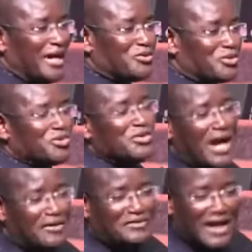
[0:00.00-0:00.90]
and 2
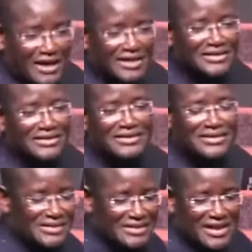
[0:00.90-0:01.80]
after
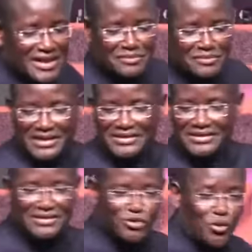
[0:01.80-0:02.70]
60th
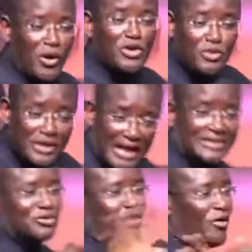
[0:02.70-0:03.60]
minute. So when you
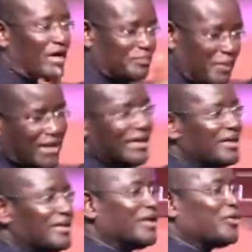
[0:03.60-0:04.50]
get it correct,
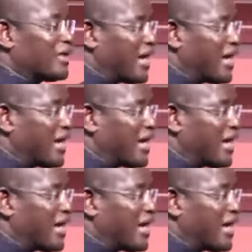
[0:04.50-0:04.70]
then you